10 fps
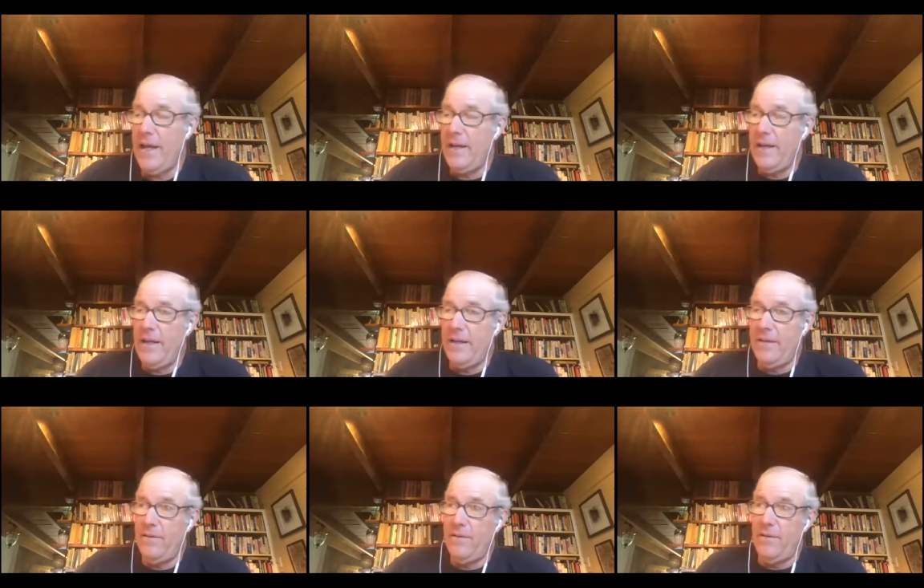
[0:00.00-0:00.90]
and it,
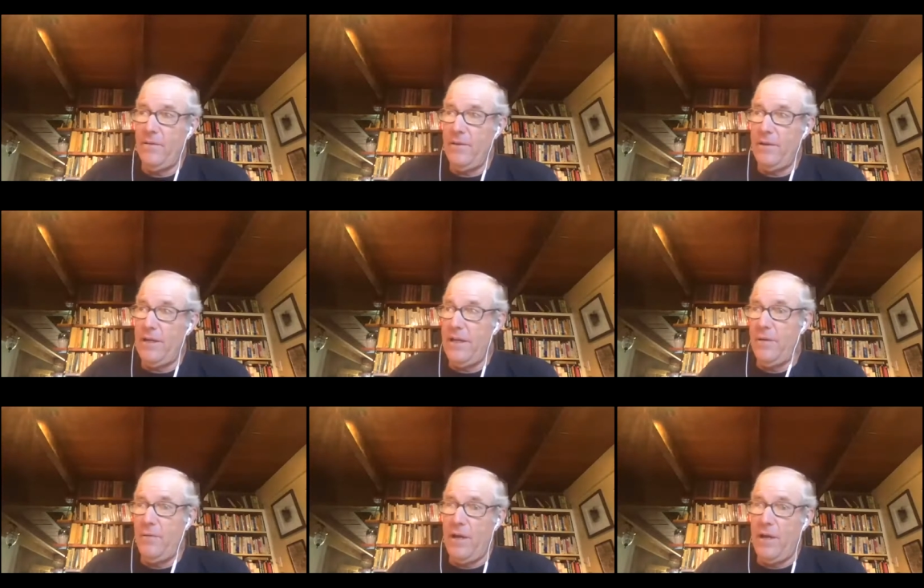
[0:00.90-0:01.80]
it,
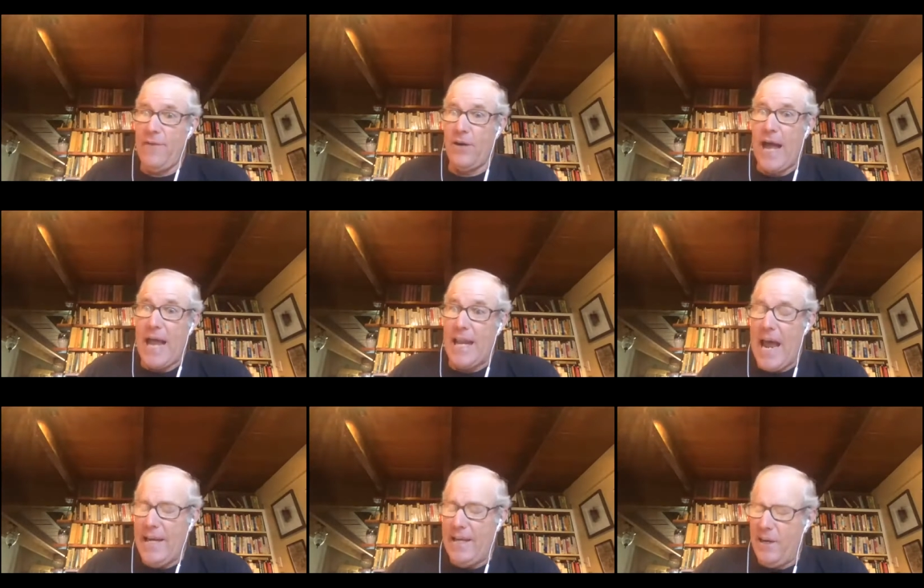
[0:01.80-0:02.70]
it never got
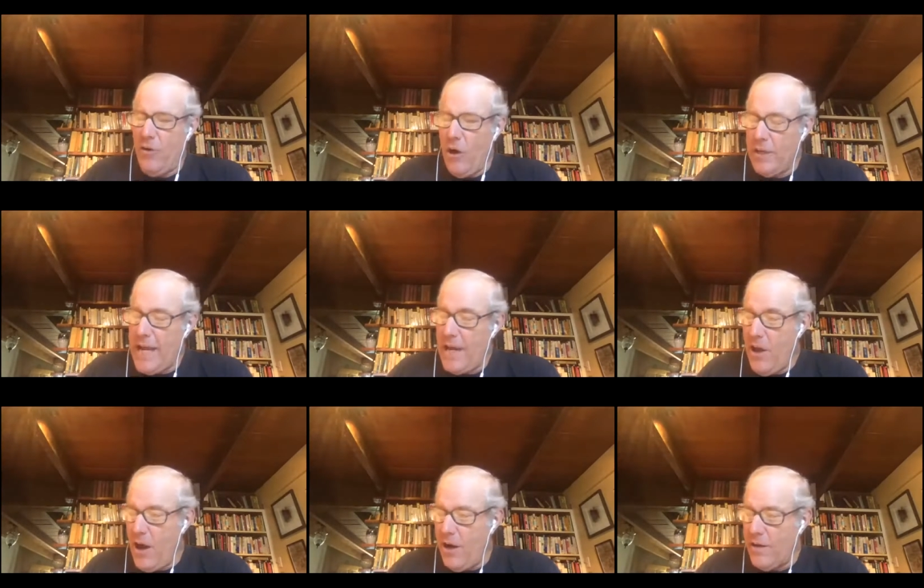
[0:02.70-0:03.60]
light, you know, all day
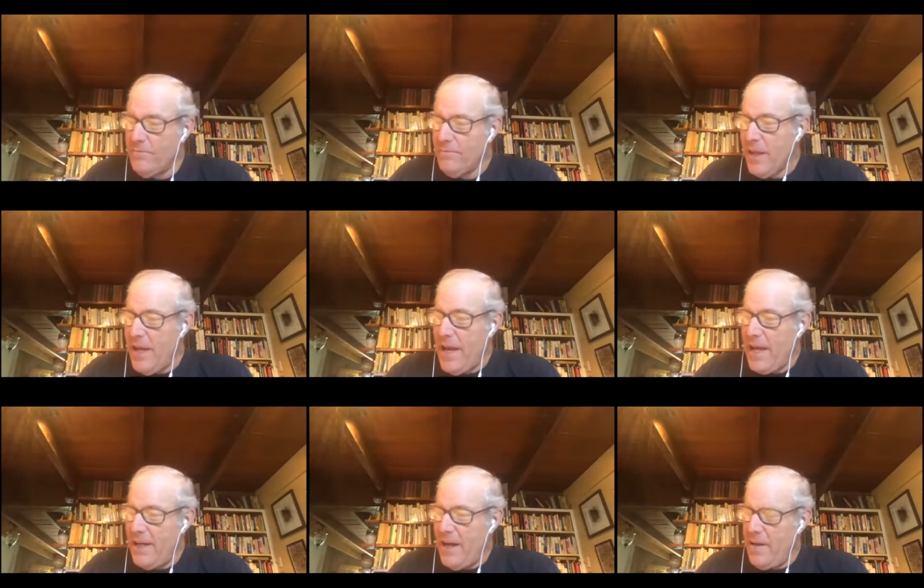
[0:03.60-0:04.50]
long. And,
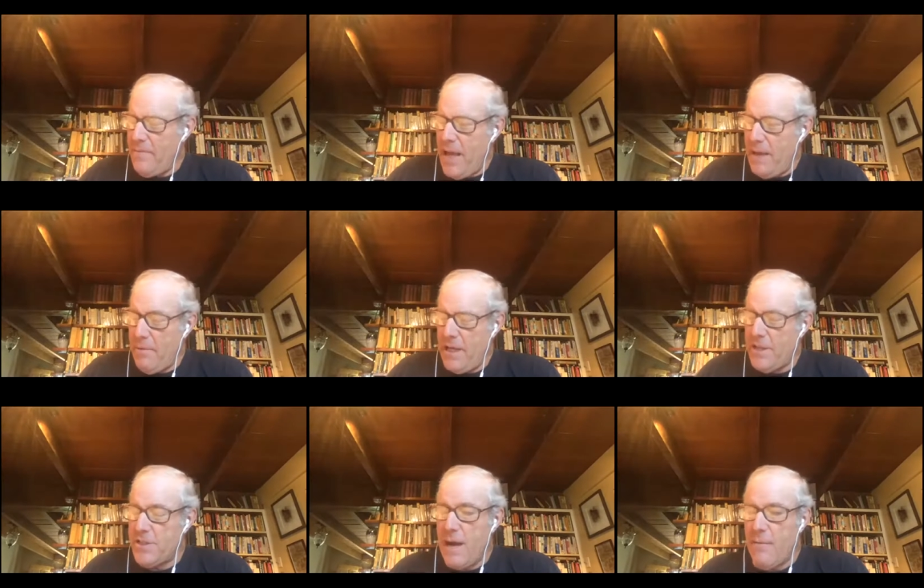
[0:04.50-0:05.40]
um, and but in the
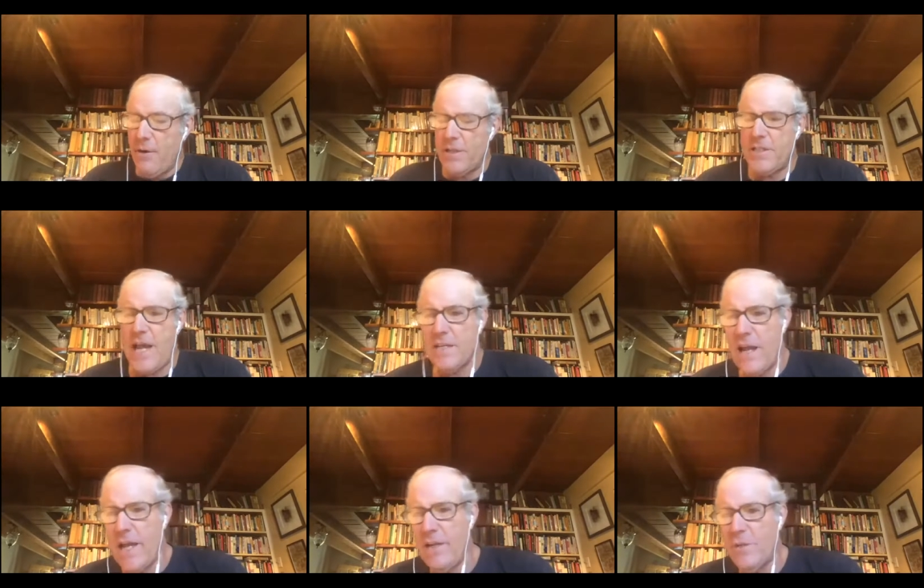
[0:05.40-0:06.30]
summer, it stays
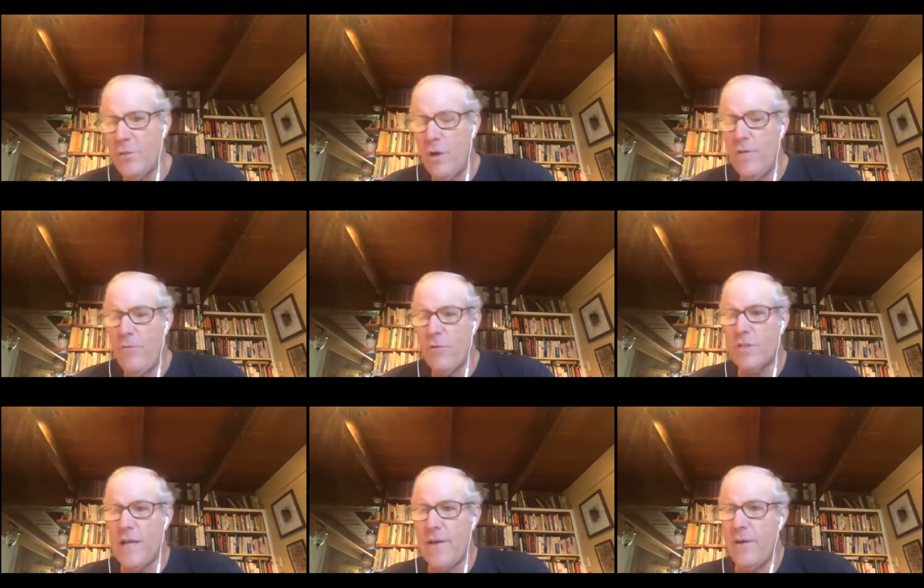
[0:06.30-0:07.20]
light
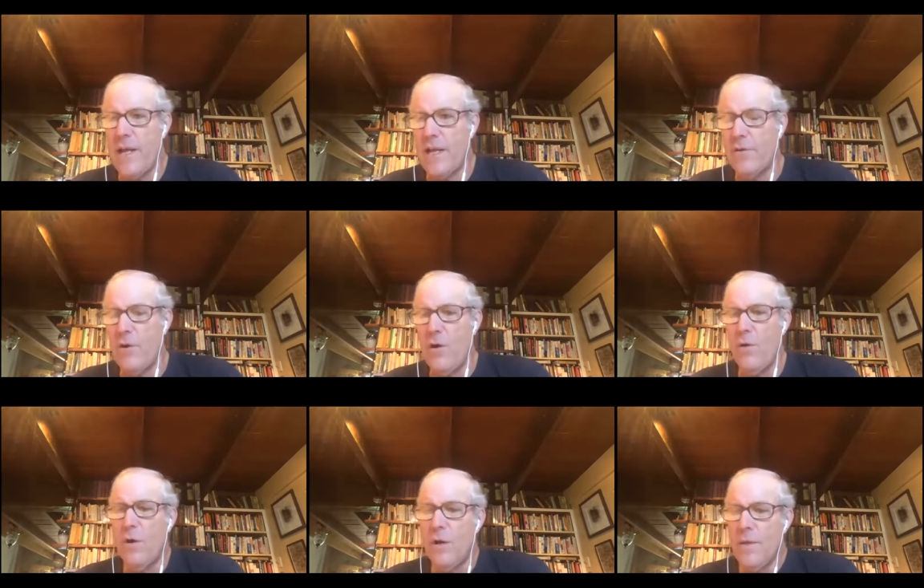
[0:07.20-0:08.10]
24/7. They can grow,
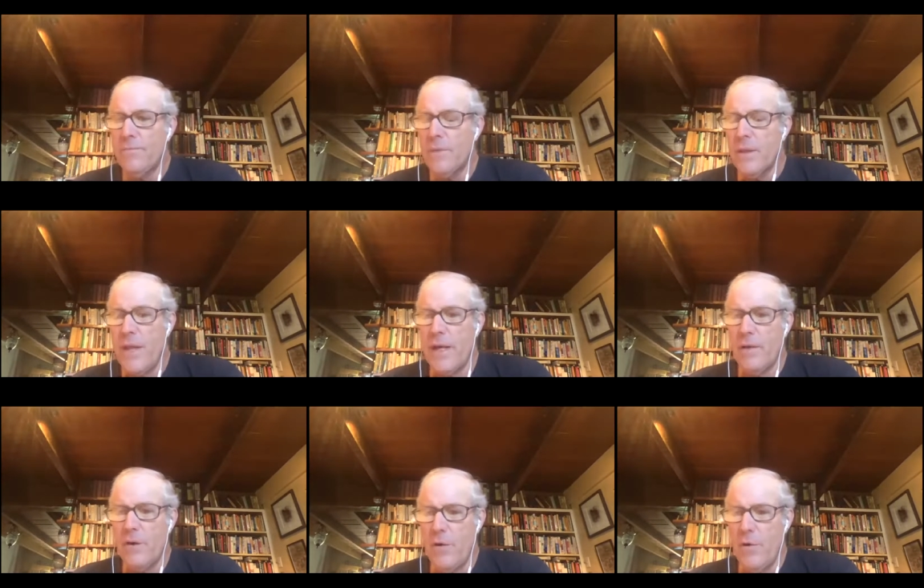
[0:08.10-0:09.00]
they can
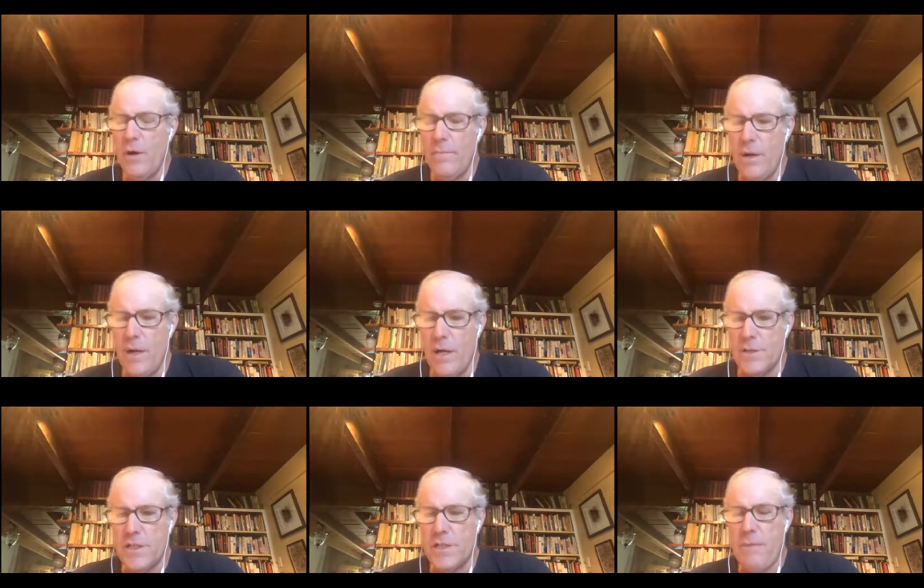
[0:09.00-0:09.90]
grow a, a
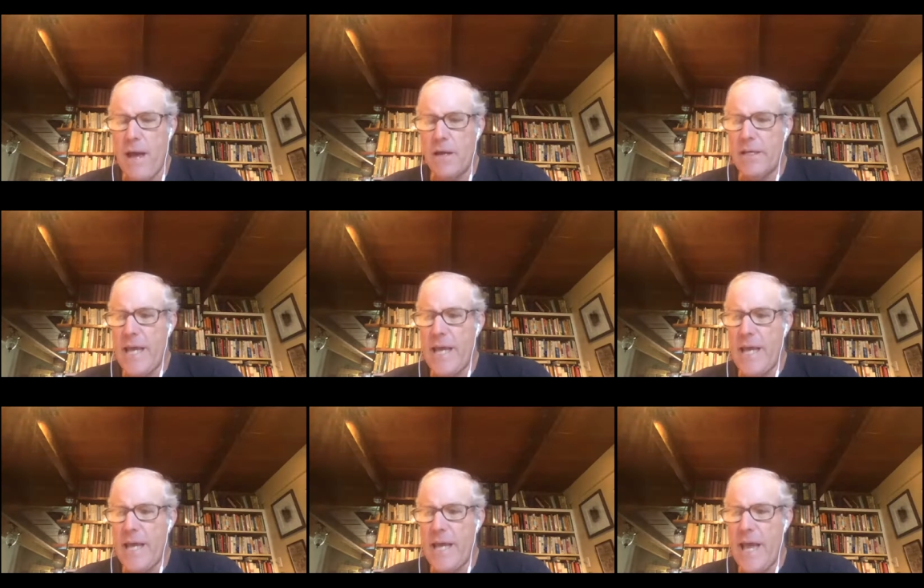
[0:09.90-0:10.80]
six-pound
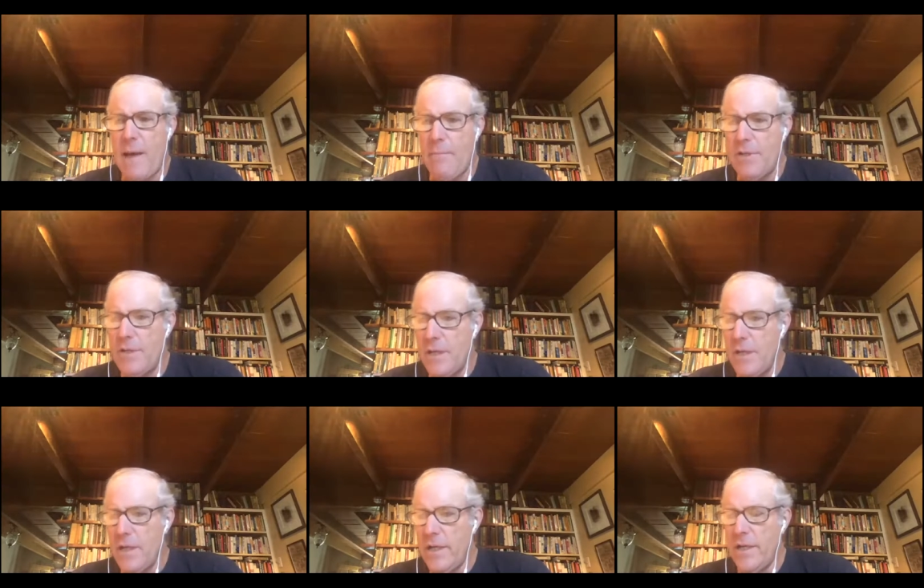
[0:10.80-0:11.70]
cabbage
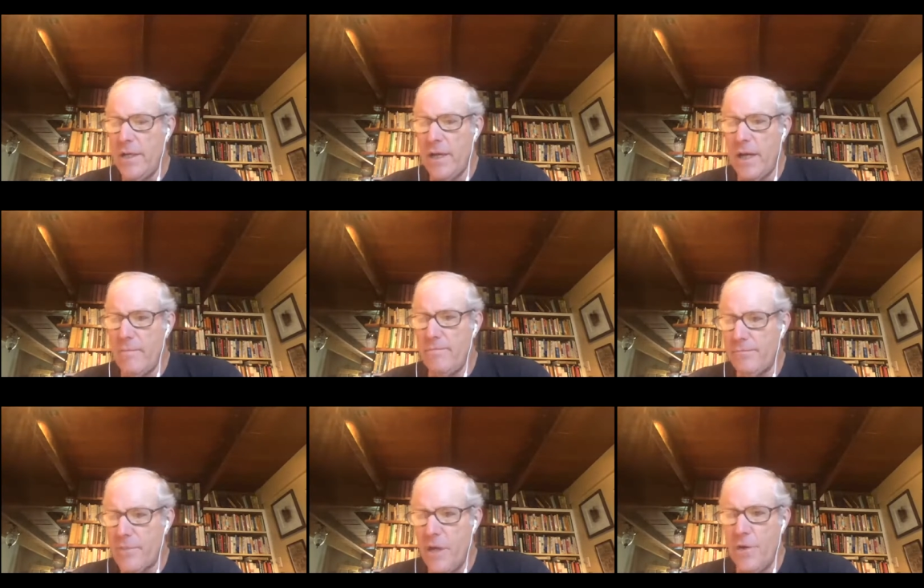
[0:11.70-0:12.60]
in um, you
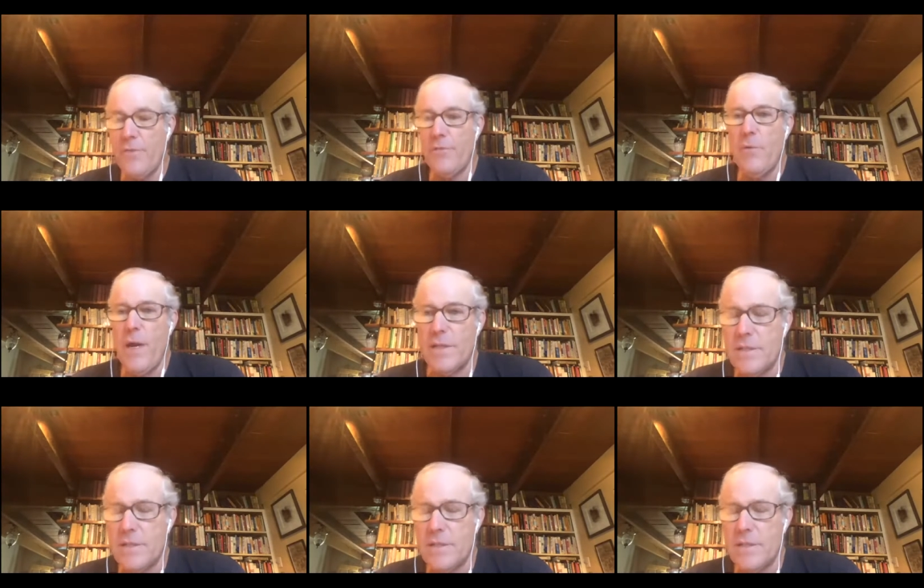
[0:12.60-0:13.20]
know in three weeks